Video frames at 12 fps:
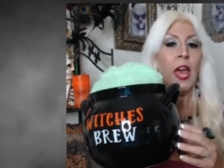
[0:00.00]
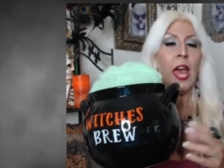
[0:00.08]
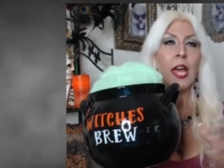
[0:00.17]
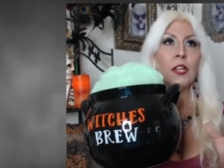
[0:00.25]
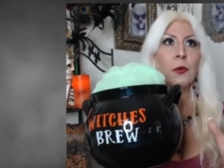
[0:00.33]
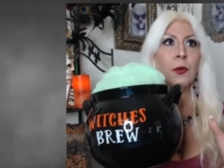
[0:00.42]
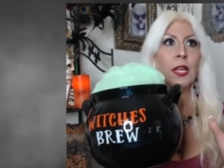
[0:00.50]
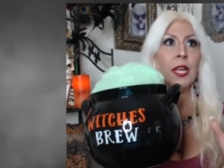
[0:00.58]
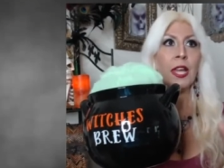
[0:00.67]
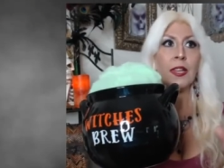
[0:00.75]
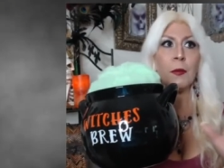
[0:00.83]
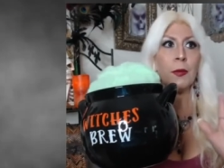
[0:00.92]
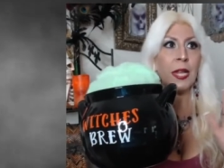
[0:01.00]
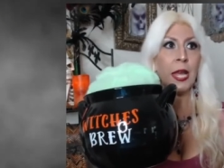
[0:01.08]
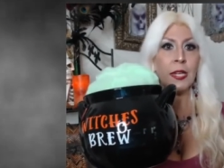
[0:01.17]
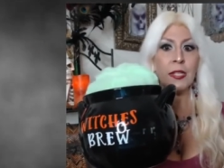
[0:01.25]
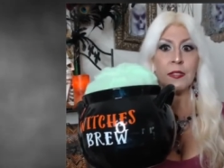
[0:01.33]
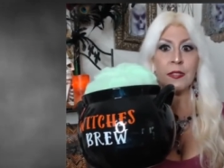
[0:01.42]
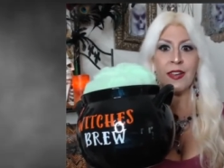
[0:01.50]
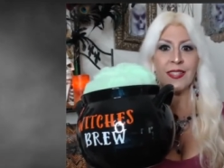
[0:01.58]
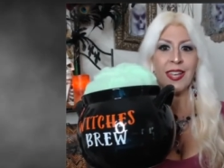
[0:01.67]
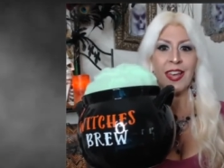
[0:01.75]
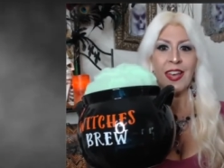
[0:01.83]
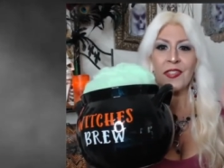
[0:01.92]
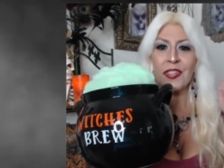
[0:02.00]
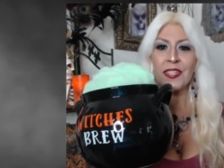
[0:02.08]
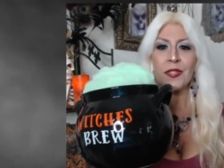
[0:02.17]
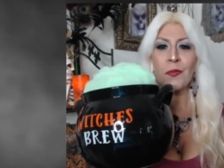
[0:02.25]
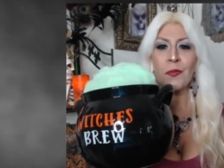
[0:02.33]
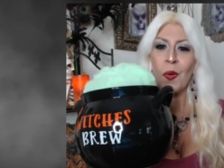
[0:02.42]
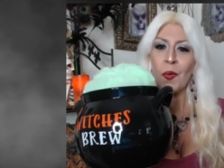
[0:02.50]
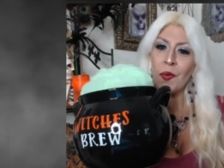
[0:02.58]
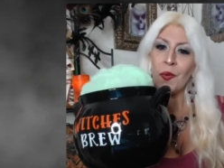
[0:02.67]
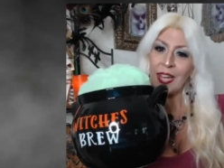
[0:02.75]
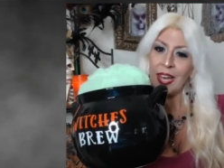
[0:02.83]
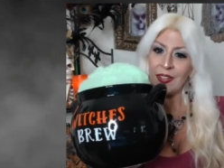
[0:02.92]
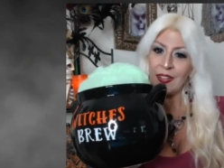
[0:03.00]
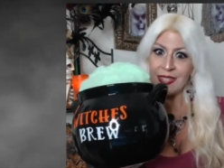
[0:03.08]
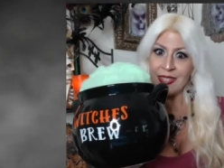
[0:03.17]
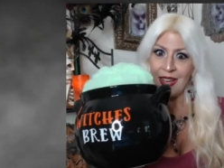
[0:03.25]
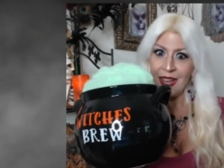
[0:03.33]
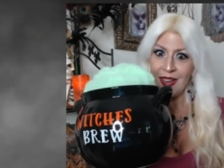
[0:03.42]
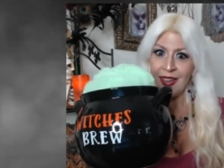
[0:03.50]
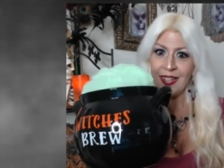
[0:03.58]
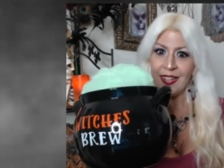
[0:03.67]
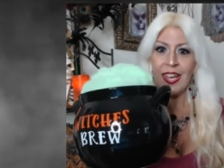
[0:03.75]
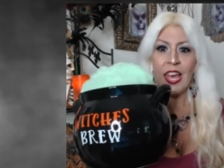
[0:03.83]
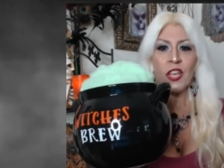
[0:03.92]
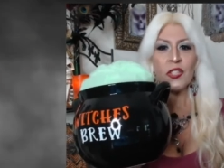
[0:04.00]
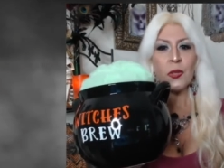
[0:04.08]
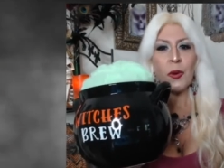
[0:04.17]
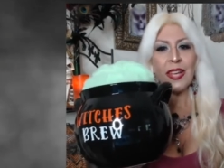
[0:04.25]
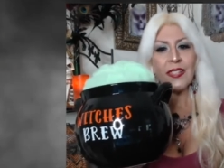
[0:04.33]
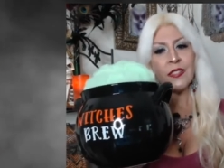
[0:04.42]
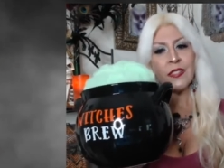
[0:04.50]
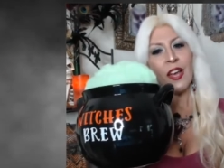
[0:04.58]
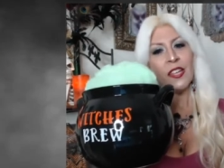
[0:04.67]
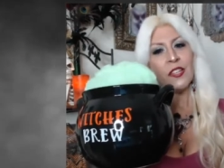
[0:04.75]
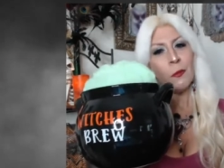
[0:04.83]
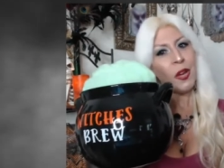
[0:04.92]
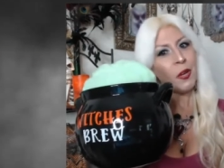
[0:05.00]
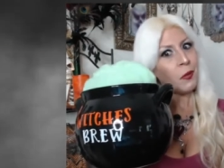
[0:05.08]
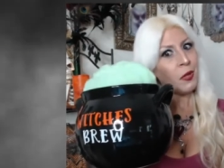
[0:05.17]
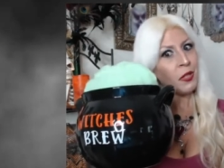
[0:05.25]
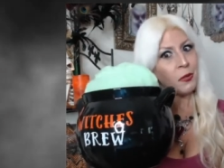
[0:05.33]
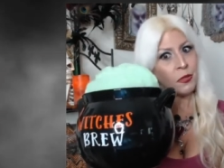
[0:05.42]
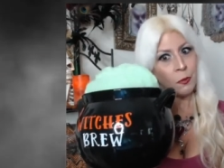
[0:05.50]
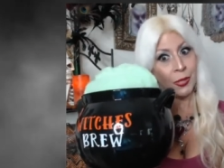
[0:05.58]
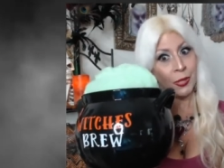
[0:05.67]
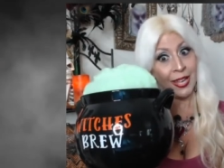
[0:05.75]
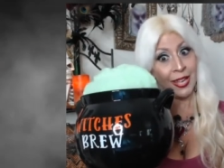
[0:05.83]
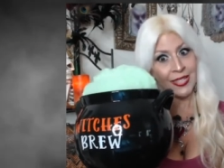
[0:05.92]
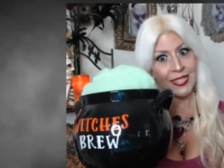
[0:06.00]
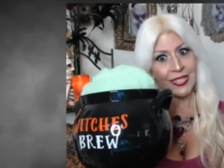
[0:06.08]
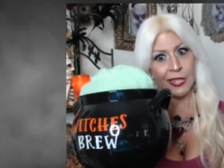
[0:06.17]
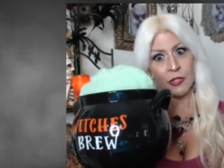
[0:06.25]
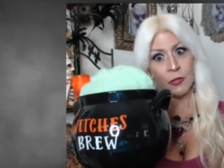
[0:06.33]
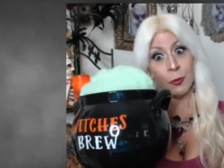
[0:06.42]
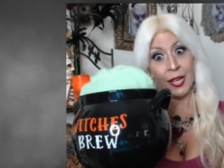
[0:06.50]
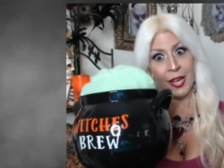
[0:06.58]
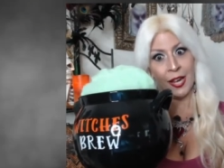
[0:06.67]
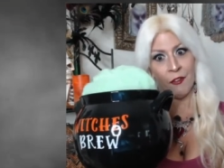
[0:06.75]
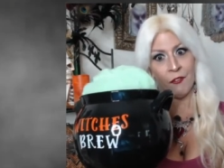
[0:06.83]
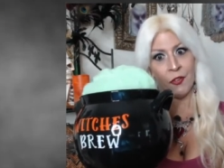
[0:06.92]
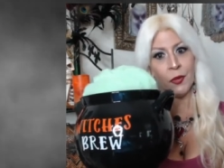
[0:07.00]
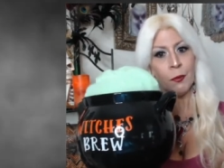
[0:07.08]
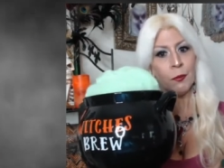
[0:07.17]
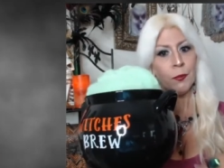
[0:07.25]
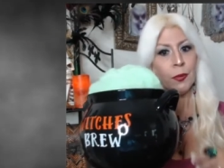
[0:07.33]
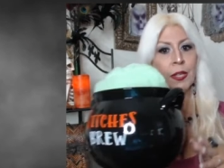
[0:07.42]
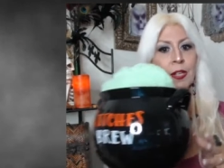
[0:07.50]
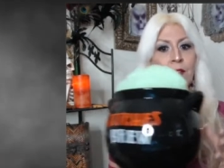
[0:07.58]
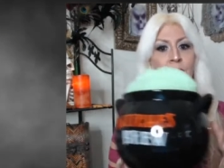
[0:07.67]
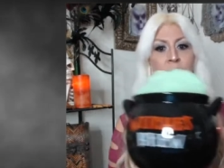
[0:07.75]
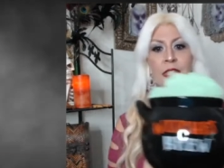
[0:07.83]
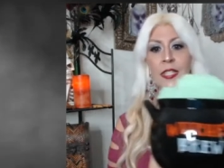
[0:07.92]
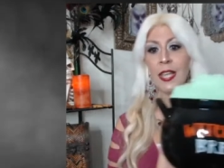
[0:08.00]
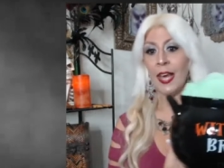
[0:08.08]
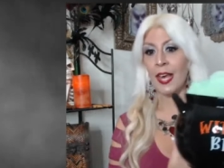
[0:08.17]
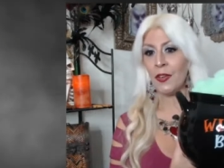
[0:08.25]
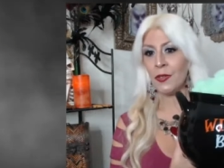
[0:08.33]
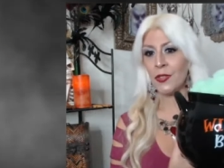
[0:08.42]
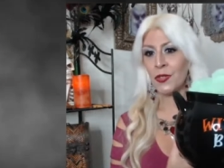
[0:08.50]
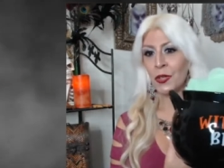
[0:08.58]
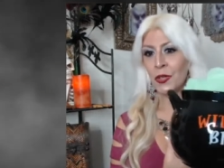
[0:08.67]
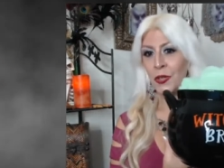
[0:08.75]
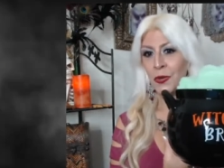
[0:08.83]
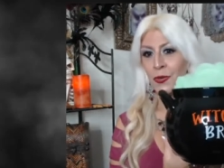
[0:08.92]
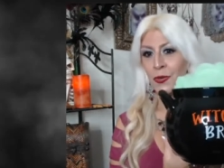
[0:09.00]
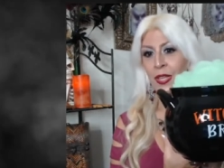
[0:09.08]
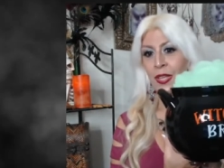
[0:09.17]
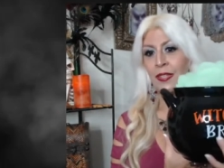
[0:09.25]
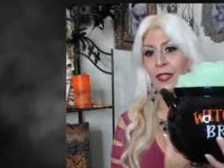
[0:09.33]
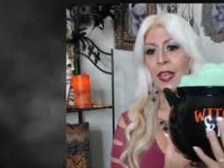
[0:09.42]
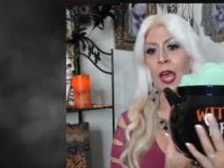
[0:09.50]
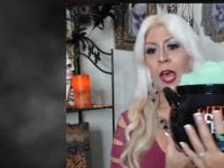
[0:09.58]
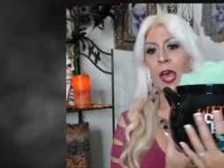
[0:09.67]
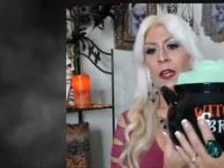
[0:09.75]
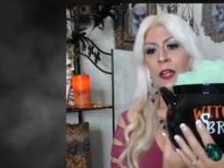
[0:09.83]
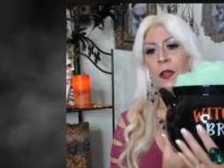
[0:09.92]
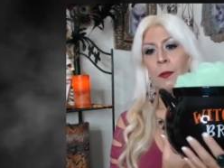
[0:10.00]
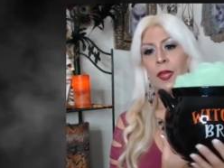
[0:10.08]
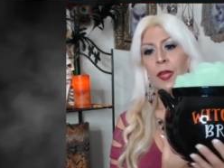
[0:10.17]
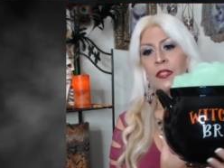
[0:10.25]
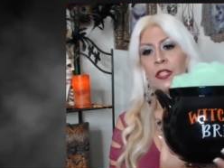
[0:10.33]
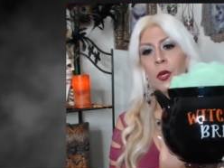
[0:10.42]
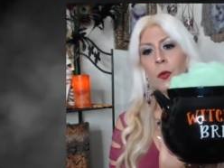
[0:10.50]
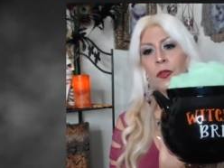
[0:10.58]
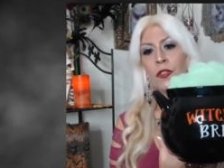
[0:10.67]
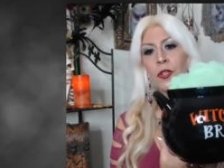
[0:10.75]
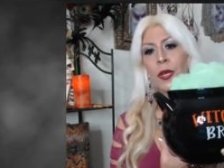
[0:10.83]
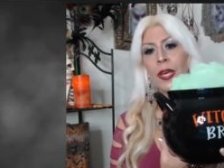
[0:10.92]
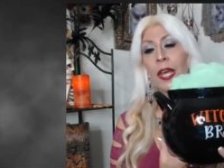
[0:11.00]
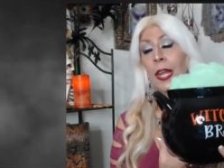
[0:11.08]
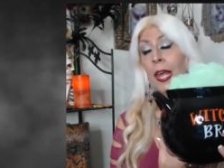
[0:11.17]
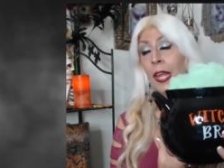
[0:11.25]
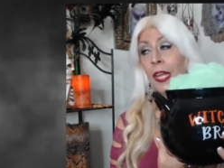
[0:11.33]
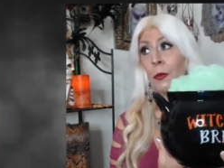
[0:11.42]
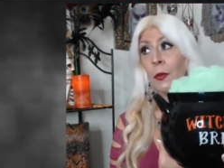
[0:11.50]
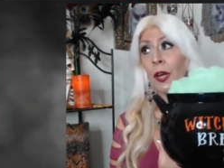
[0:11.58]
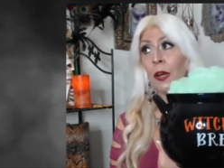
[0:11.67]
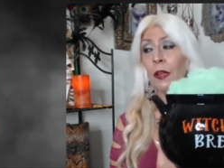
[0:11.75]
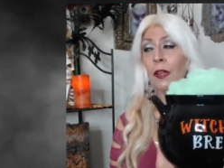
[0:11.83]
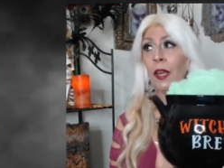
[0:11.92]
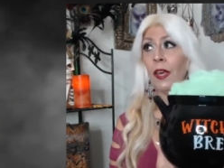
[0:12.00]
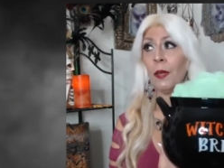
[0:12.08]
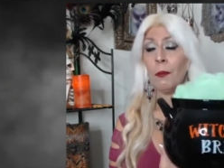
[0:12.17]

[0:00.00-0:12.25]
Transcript: and you can get them at any size. I have the small one outside. So outside you might want to use plastic to be careful, but if it's in the house, you can use this. Now the plastic ones you can get anywhere, like at